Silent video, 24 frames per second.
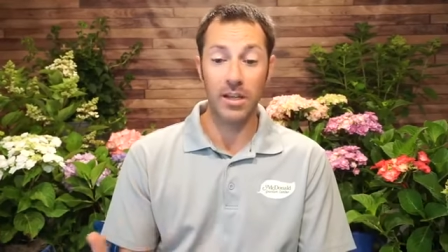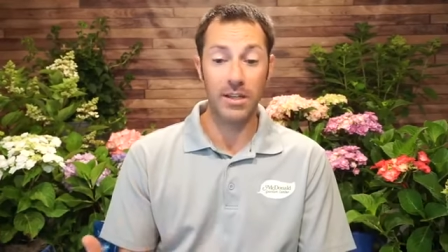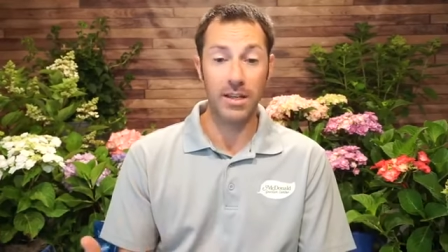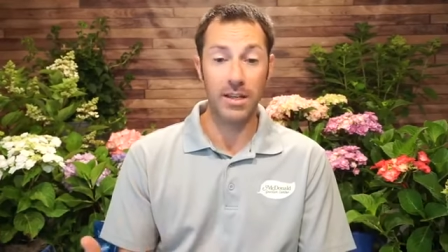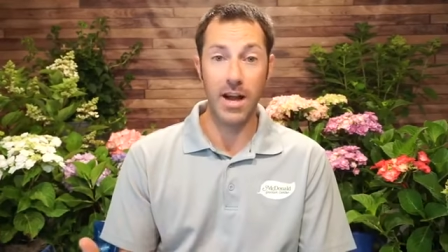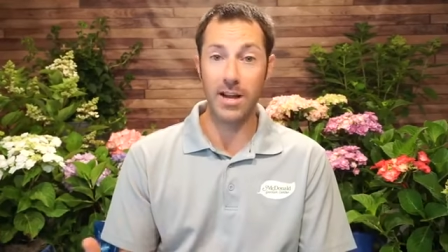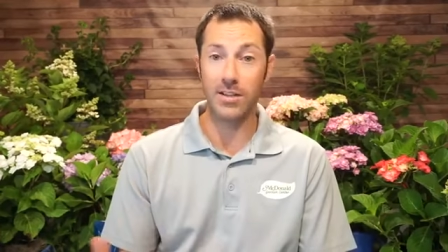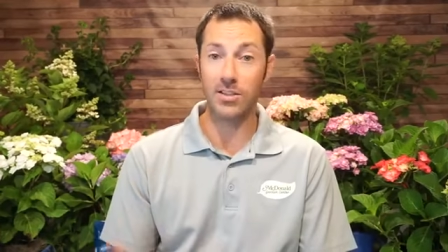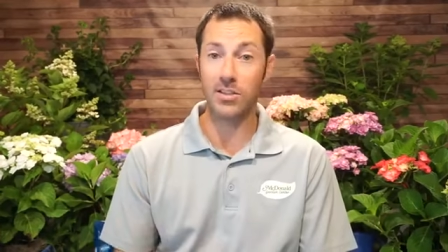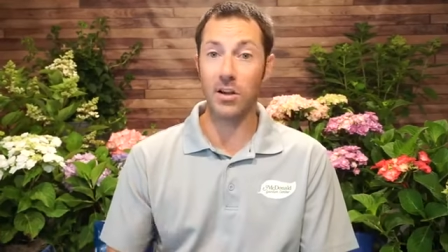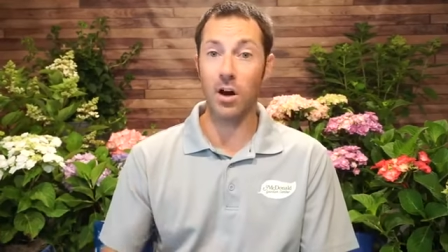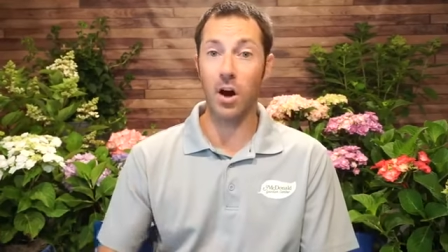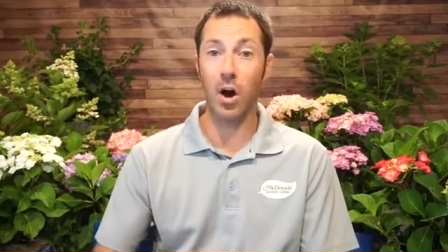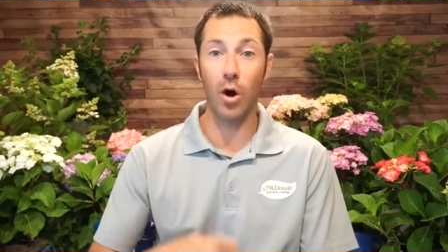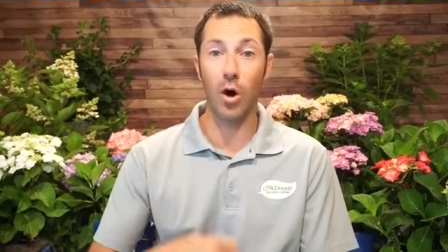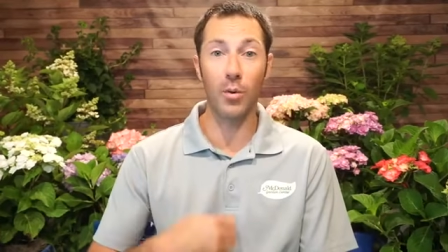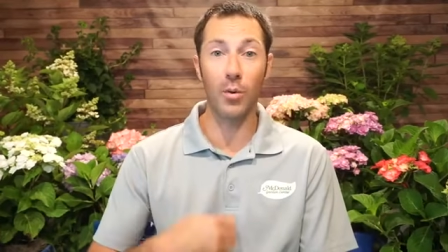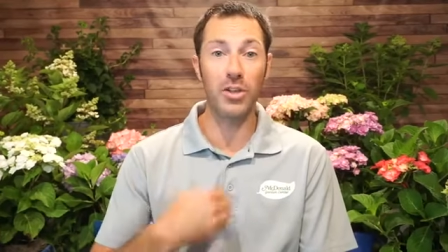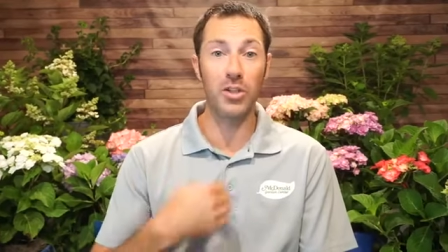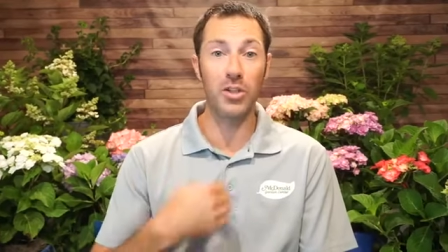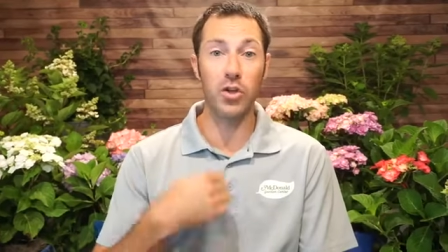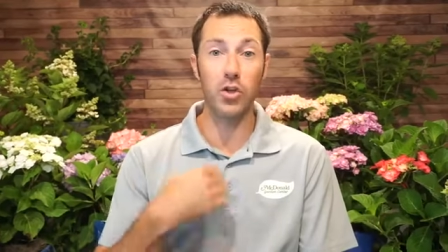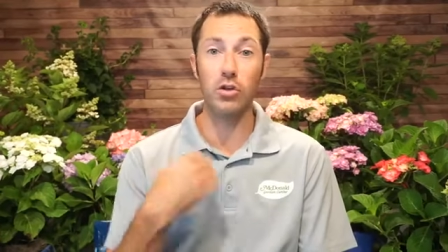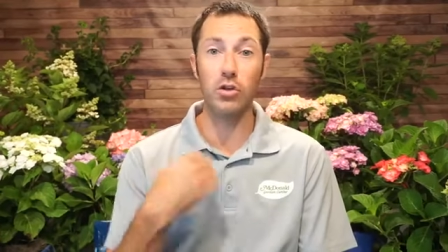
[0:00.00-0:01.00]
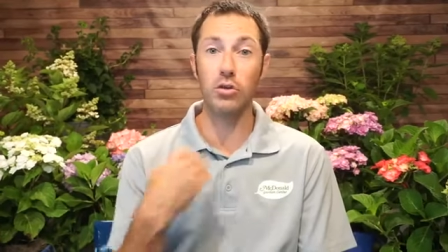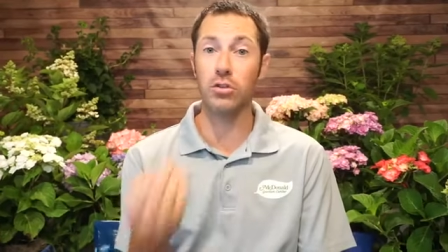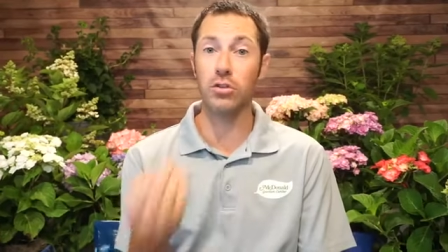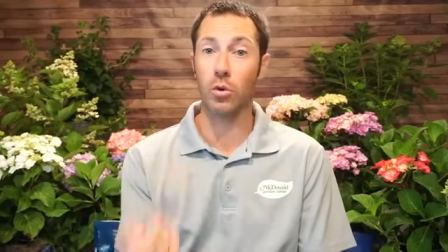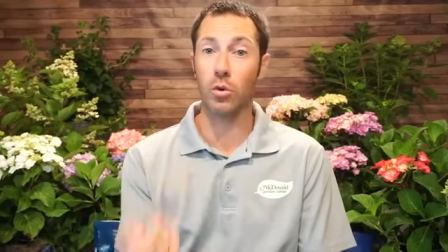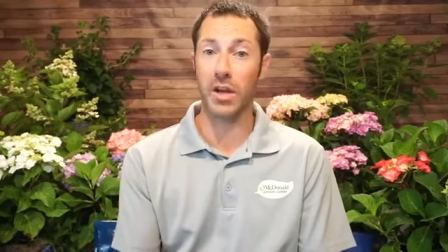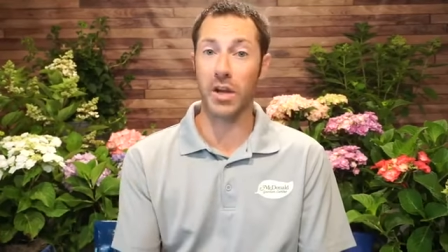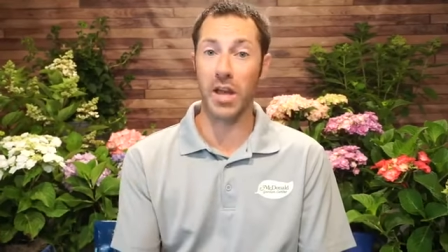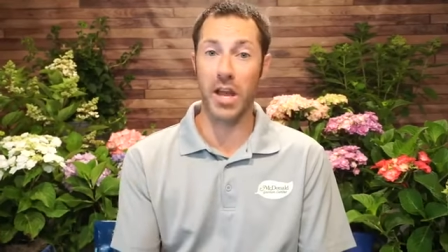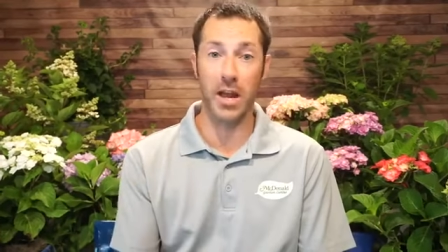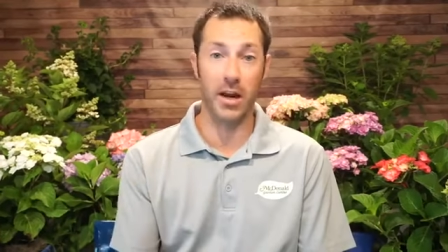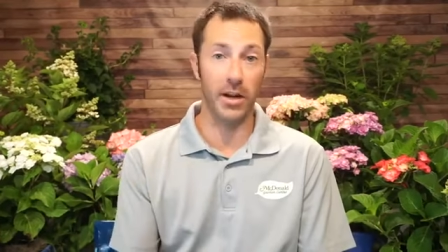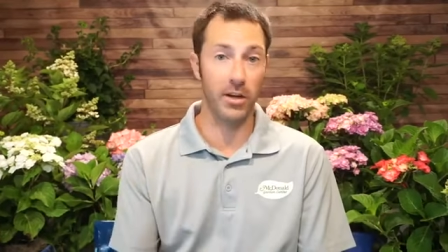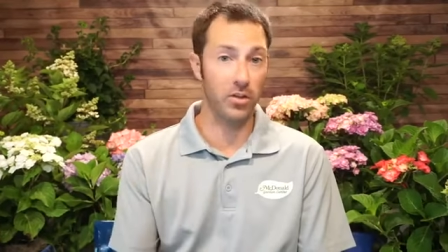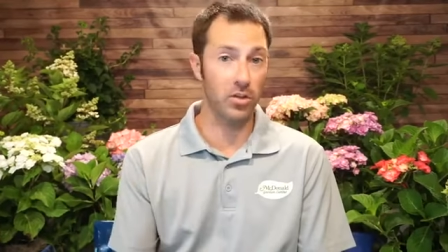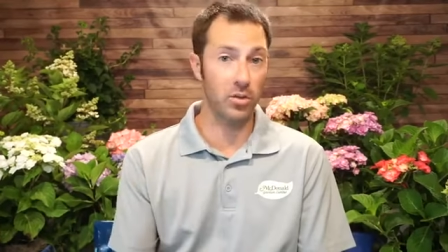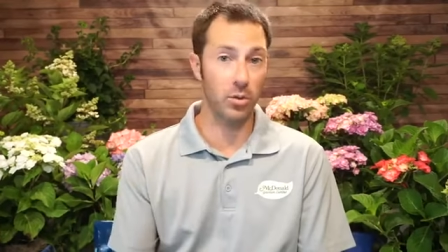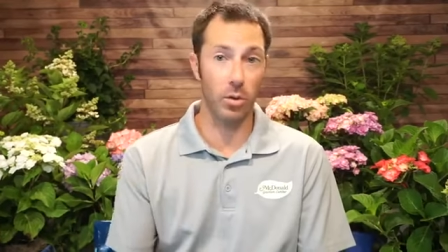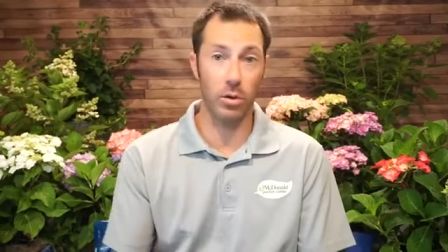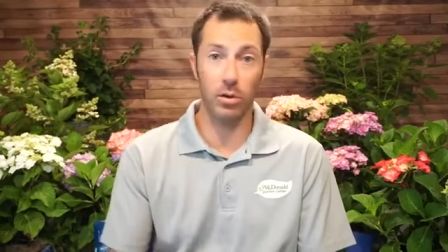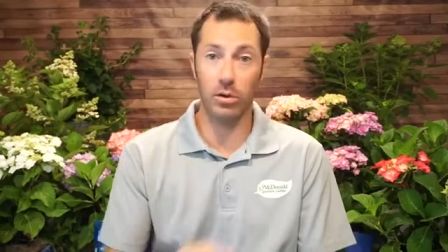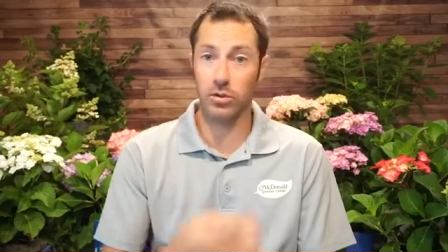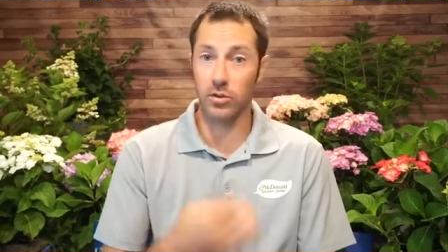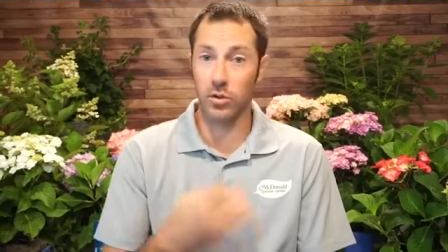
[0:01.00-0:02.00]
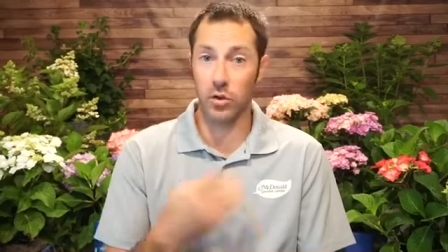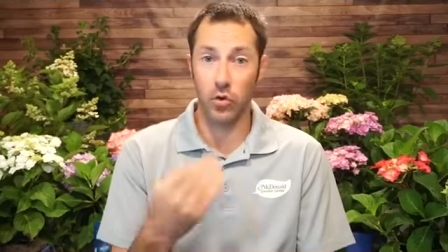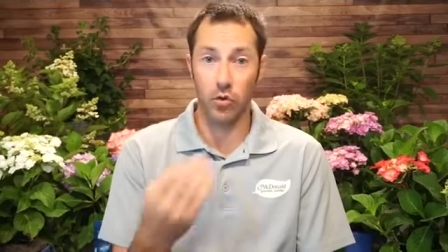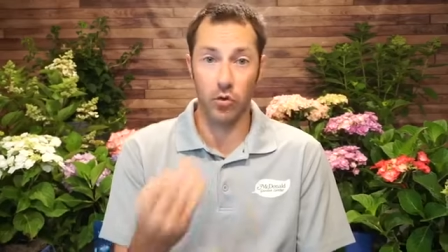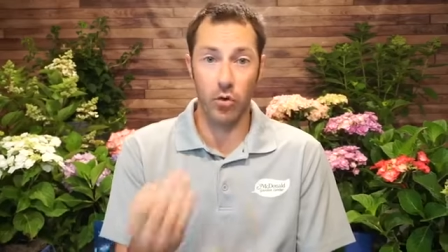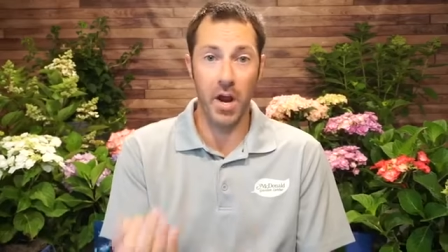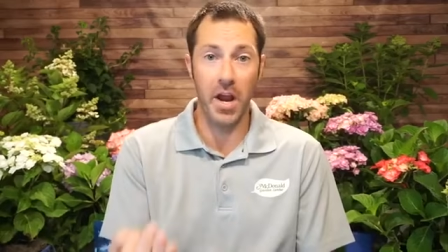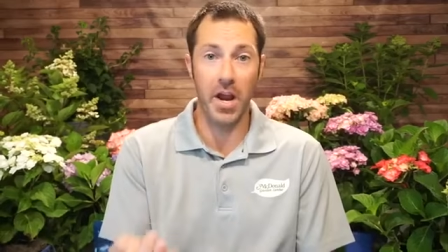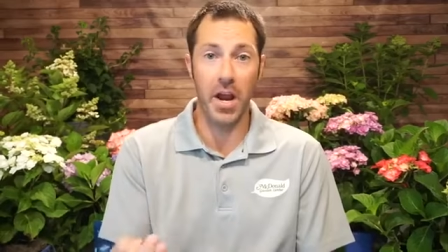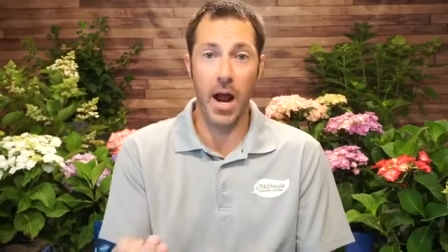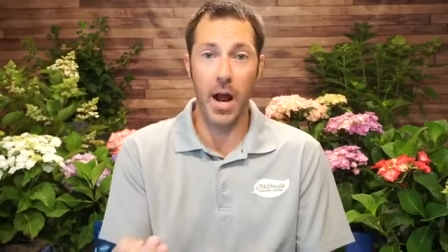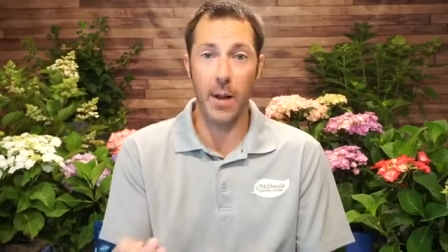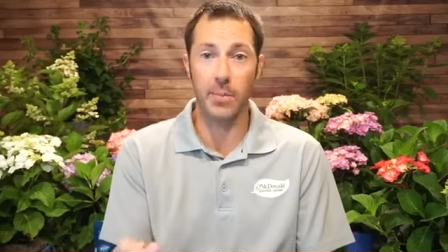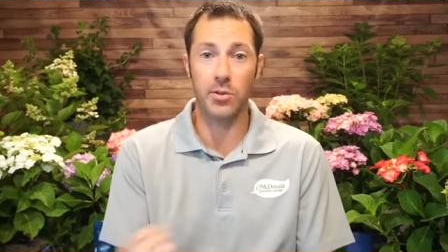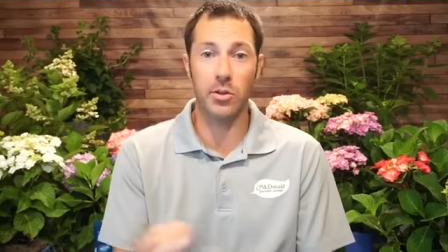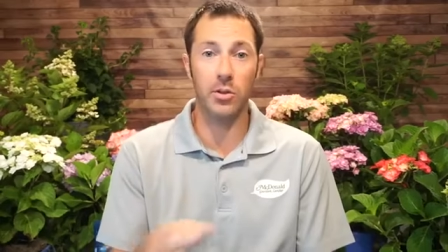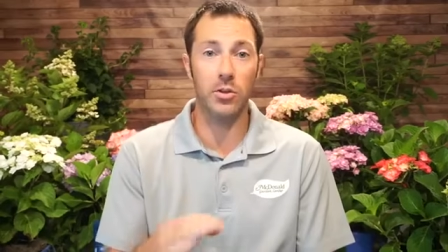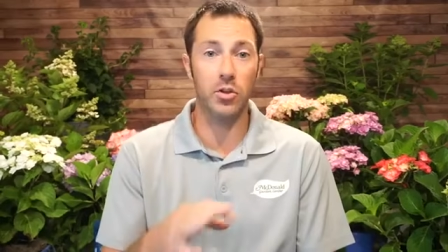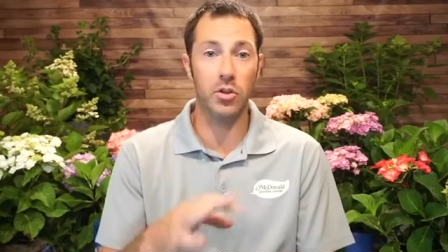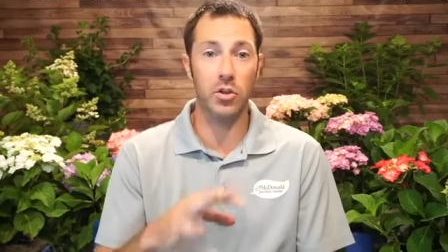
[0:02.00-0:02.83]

Yes, always use organic soil. It's a great option.